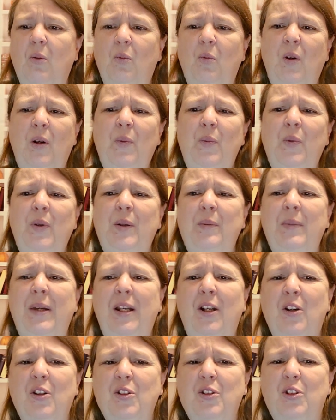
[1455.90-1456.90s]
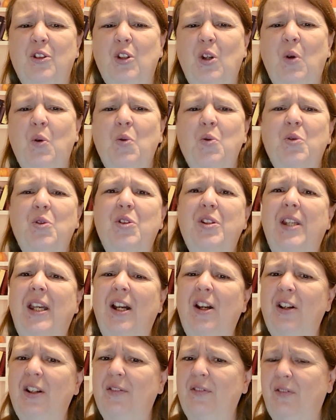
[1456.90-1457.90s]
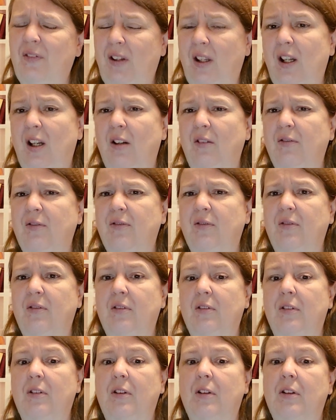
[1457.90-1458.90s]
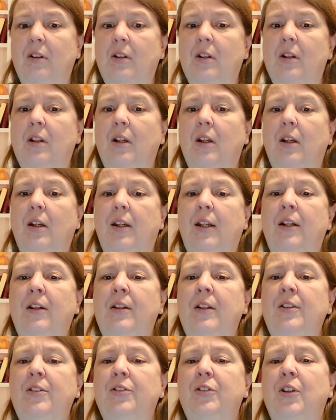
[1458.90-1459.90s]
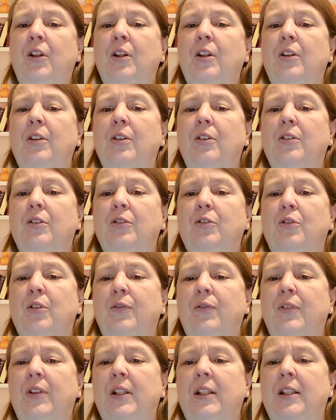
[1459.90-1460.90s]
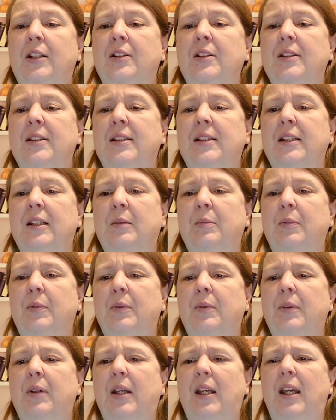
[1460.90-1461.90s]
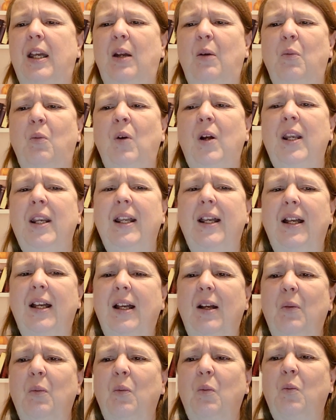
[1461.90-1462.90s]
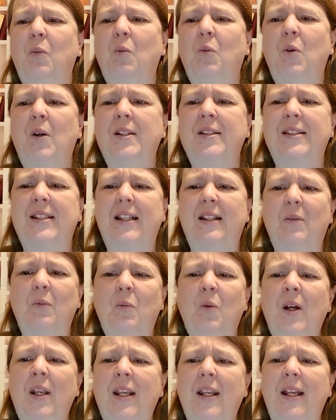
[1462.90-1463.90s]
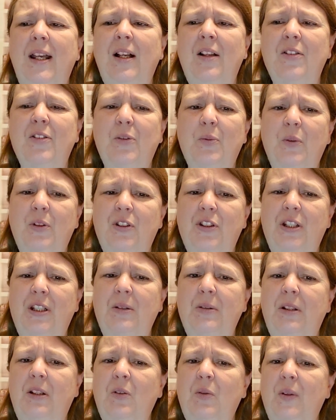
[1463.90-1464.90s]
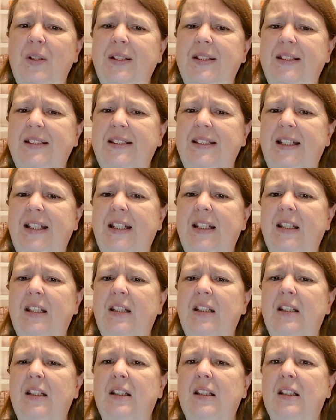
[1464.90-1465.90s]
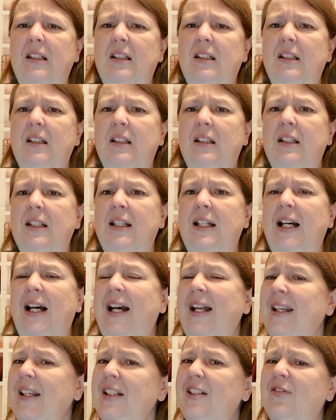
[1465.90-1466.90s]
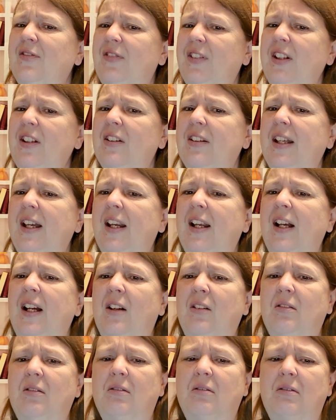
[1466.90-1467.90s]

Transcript: What would make her so scared of love? Kirian started drifting into sleep. And what was what else was she going to say? I need to figure that out.